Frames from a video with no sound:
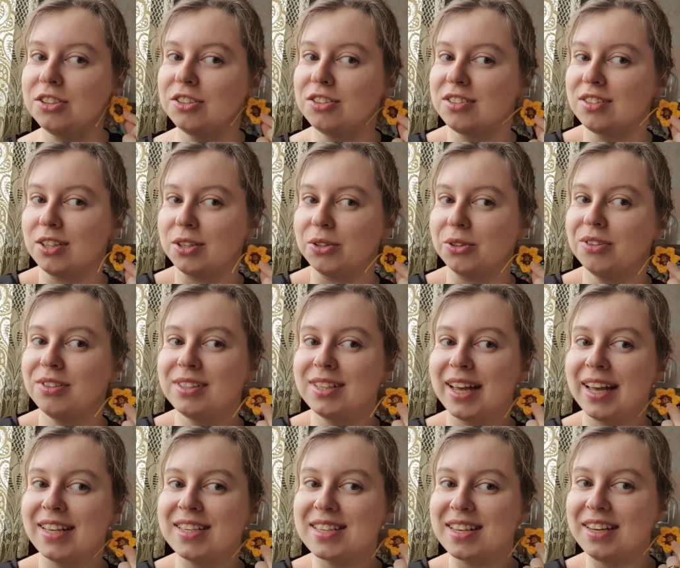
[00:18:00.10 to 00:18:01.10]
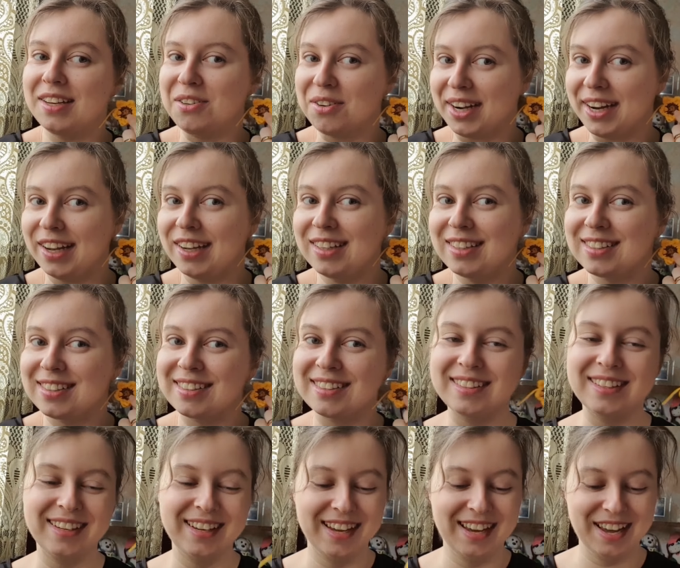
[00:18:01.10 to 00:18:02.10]
use those as earrings.
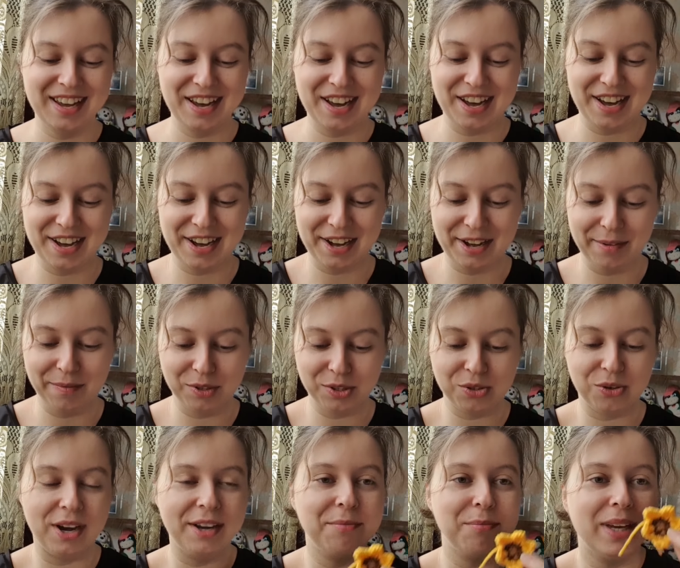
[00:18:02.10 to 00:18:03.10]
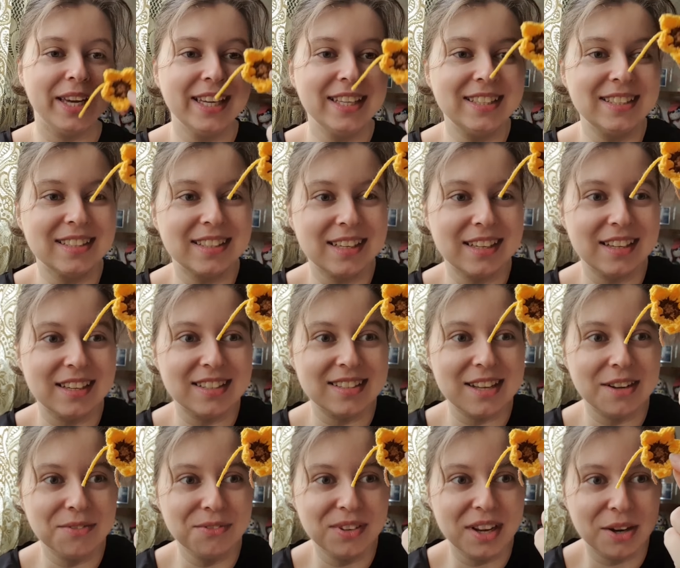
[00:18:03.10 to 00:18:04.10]
Um, so I made a uh,
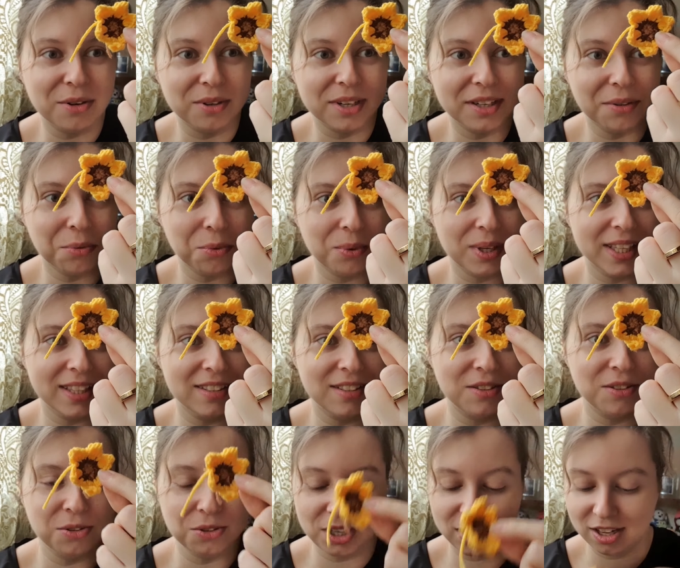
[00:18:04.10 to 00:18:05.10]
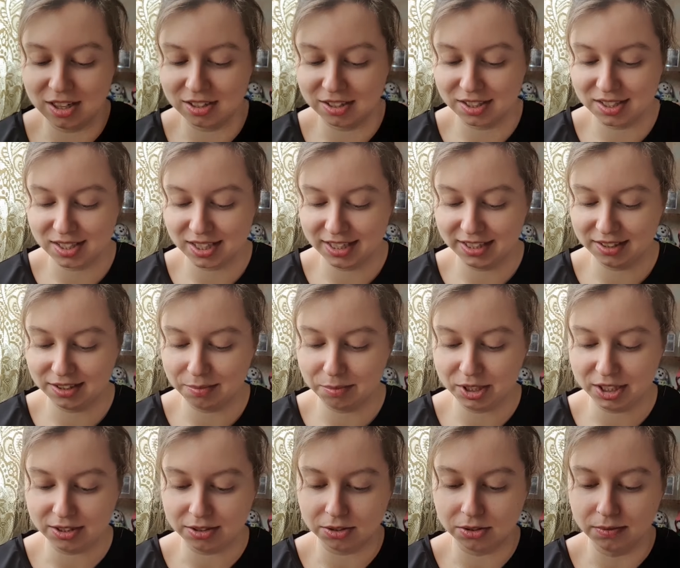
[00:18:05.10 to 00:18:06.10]
sunflower with two colors in the
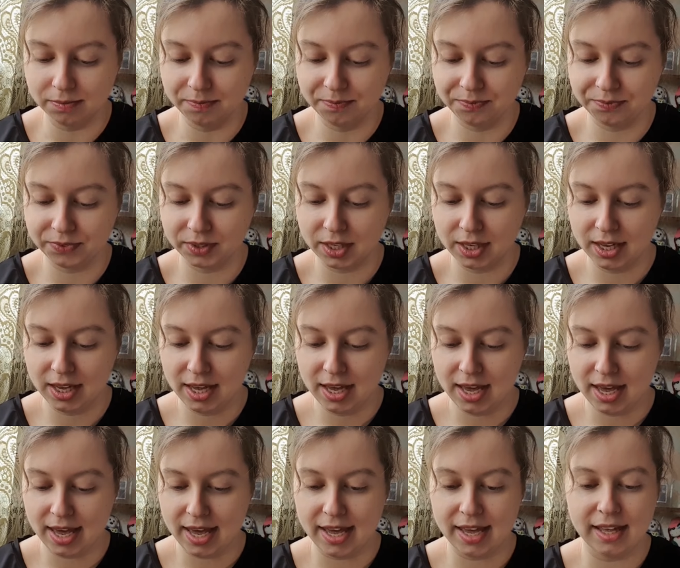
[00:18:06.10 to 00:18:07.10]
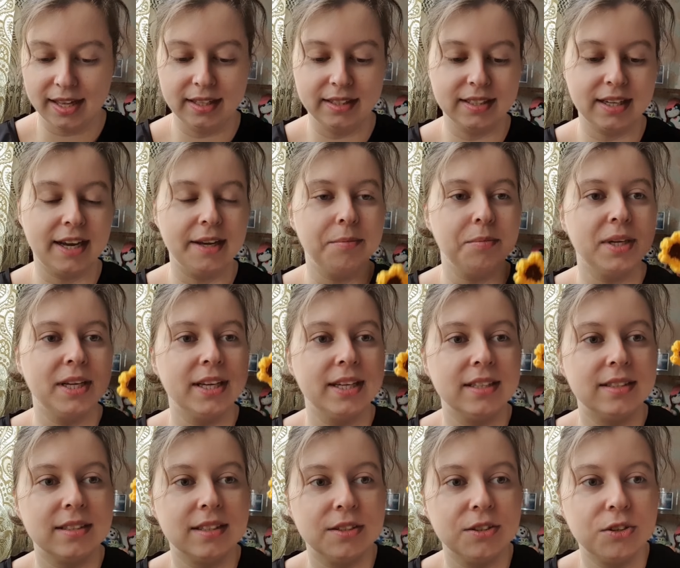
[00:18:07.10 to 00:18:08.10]
middle and I
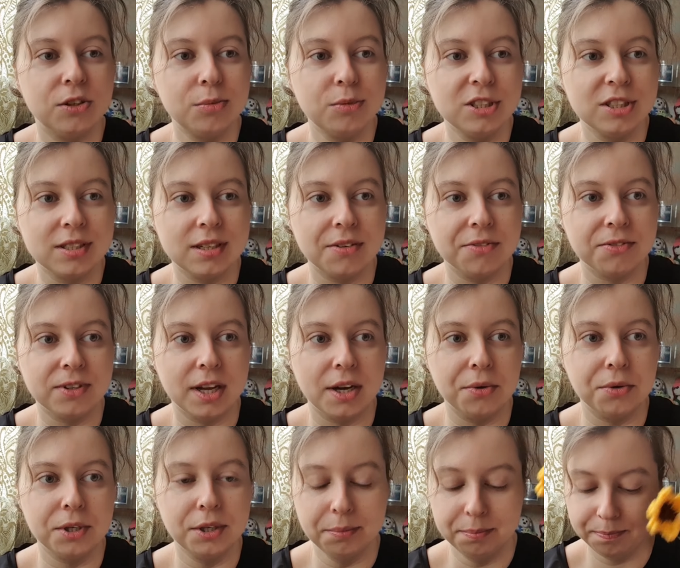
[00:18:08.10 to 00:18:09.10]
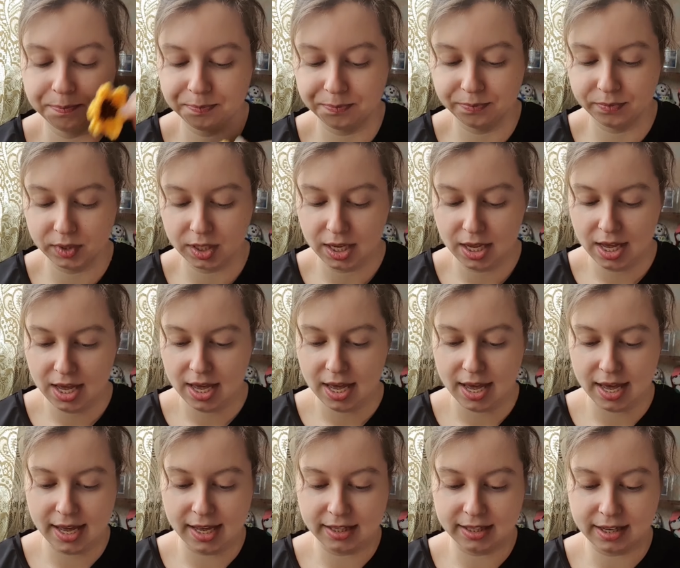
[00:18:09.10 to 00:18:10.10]
made a normal sunflower
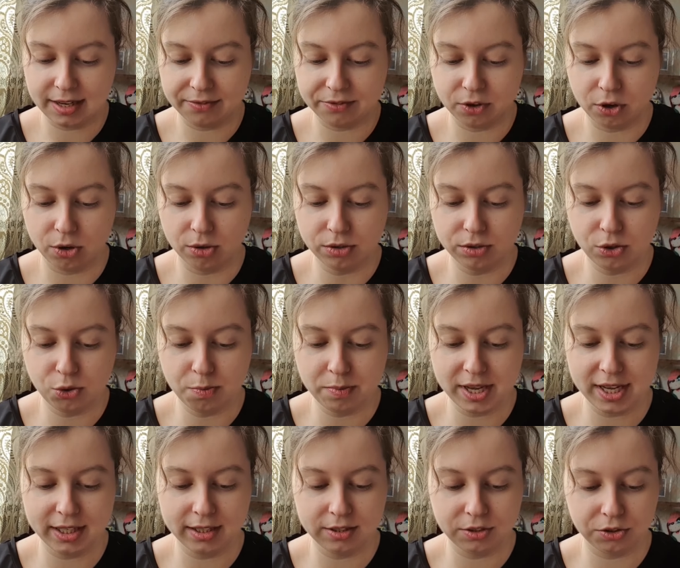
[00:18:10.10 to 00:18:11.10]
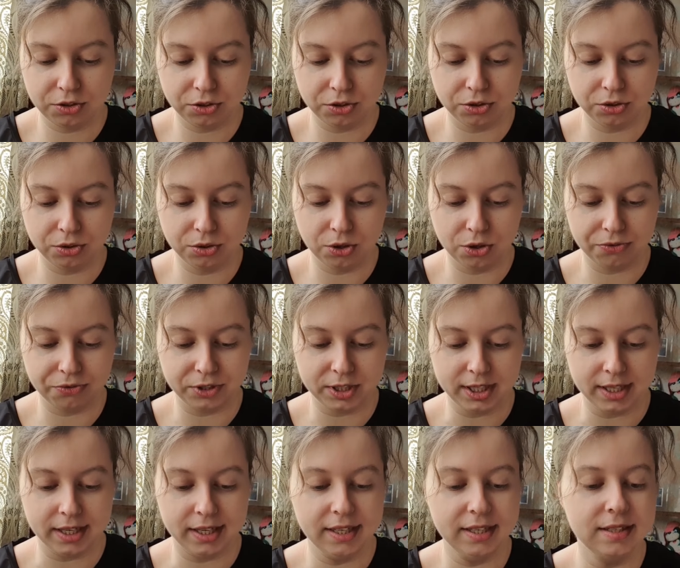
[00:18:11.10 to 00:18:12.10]
and I've also made two of
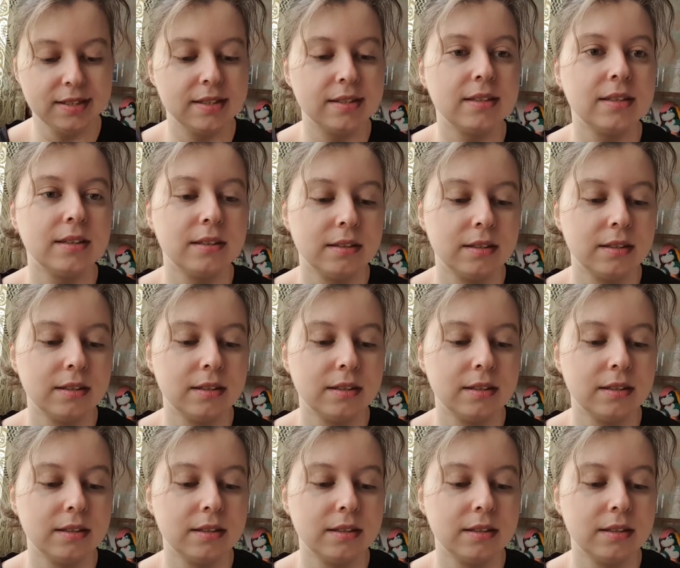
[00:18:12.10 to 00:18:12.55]
this.